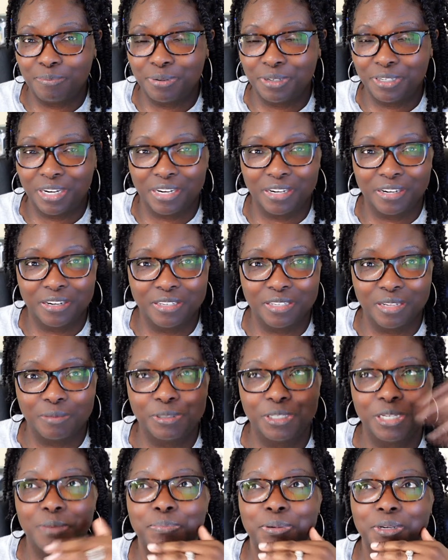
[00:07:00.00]
put hers
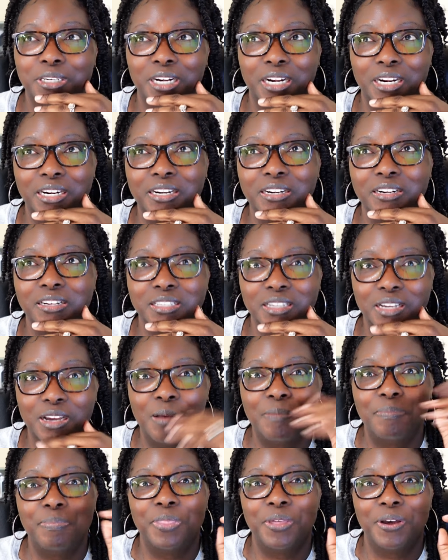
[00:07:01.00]
up. She put hers
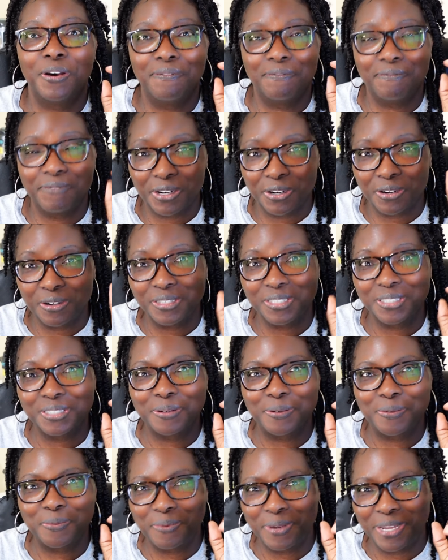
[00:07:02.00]
up the first
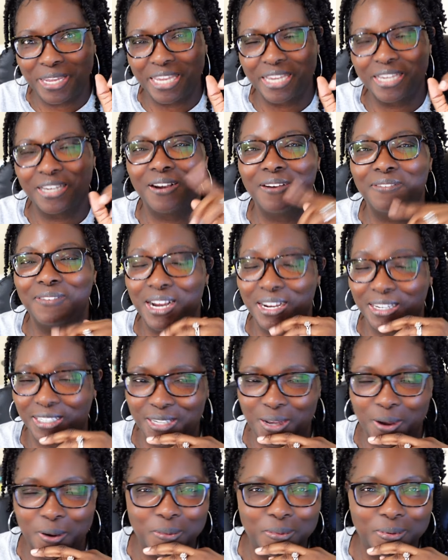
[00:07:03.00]
week of
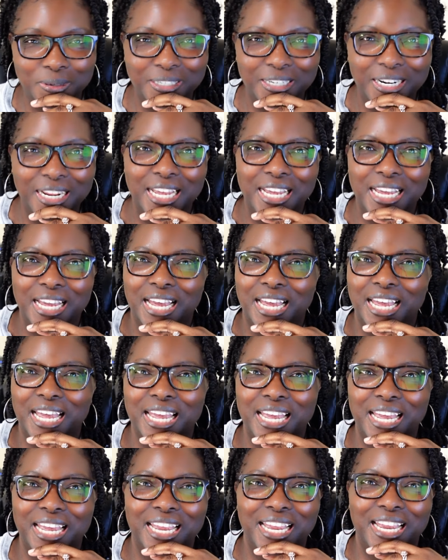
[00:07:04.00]
October.
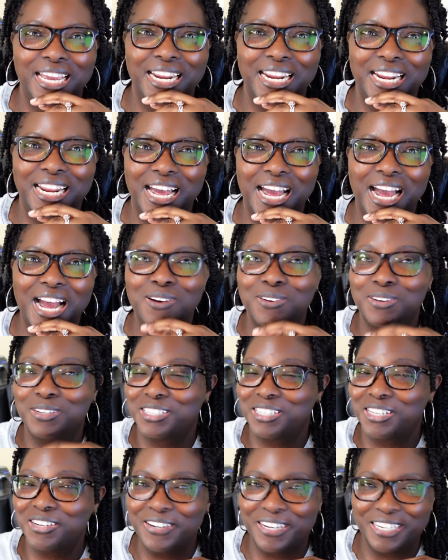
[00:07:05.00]
And I
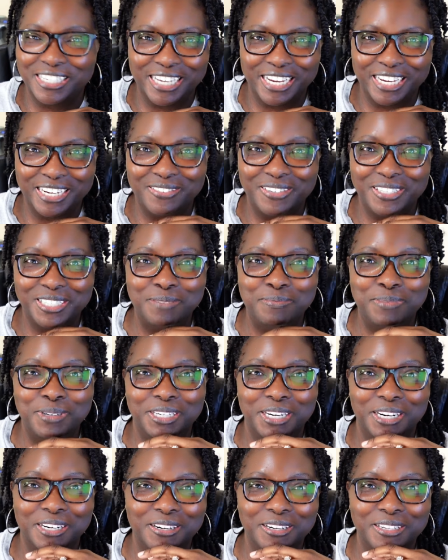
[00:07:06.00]
was so excited when she
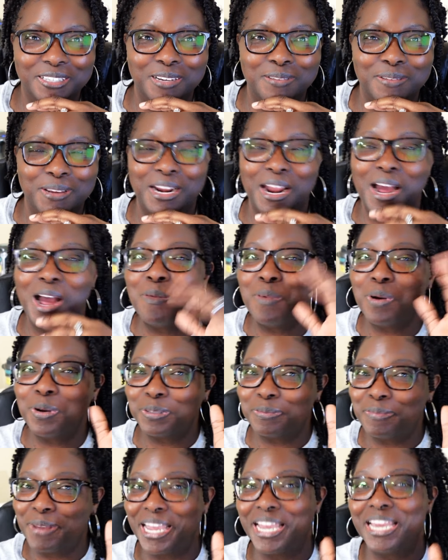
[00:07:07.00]
put hers up. It
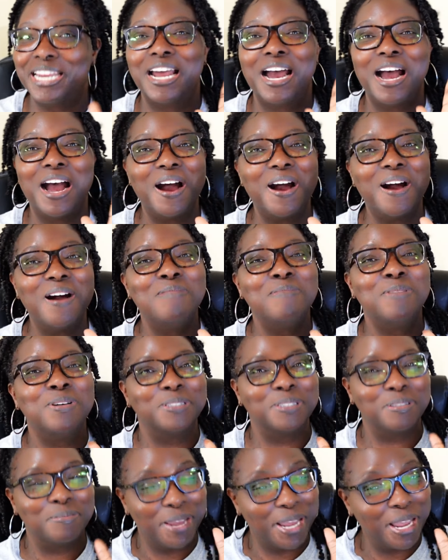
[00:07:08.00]
almost it
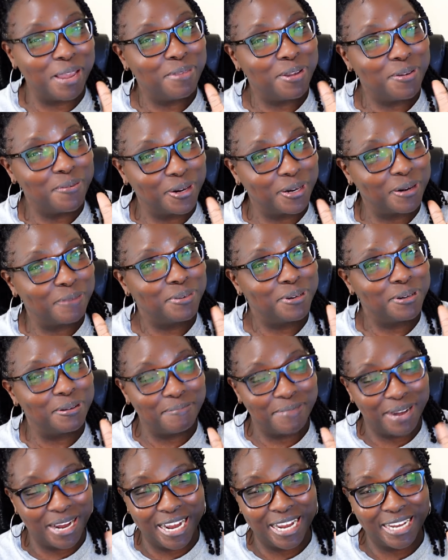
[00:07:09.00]
almost made me want to put
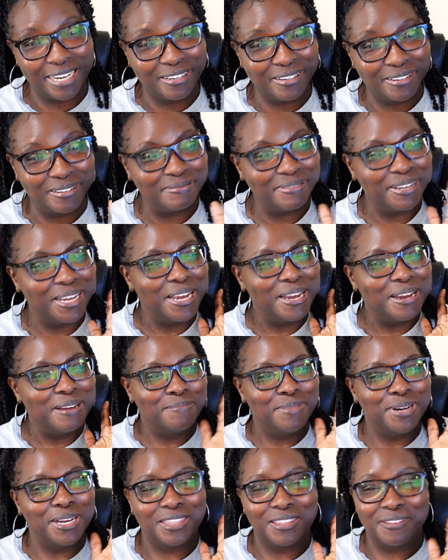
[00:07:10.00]
mine up.
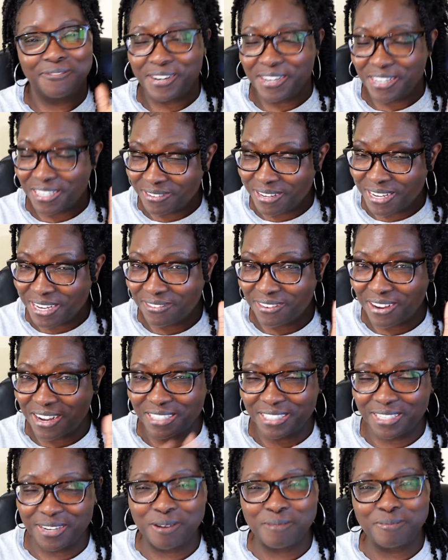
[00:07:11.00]
But the first week of
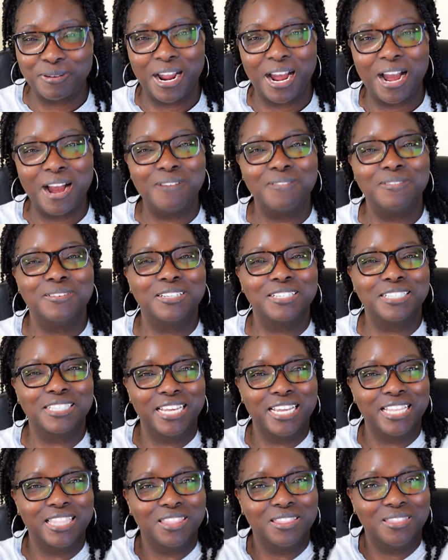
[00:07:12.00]
October, I was
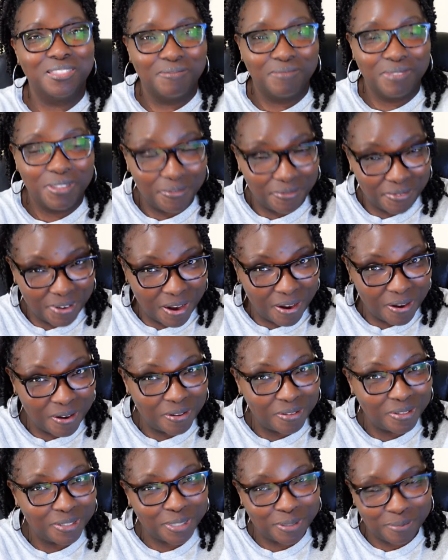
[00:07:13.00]
in the
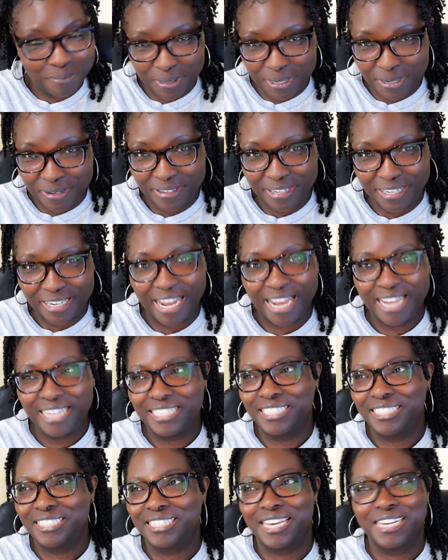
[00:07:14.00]
fall spirit. I
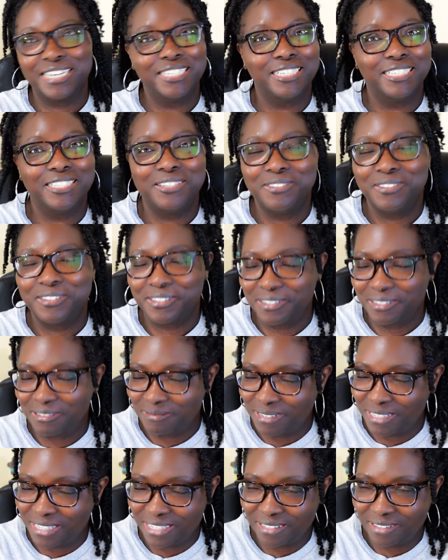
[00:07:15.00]
just I couldn't do
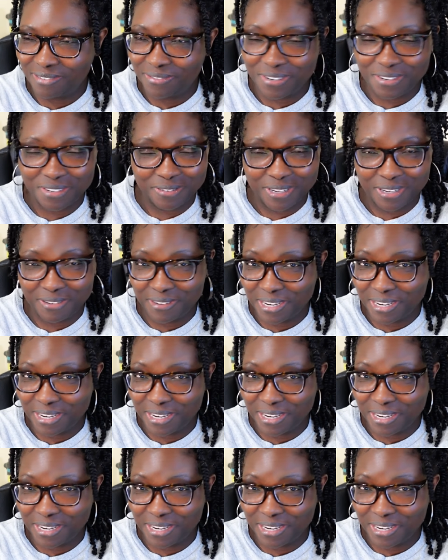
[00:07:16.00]
Christmas the first week of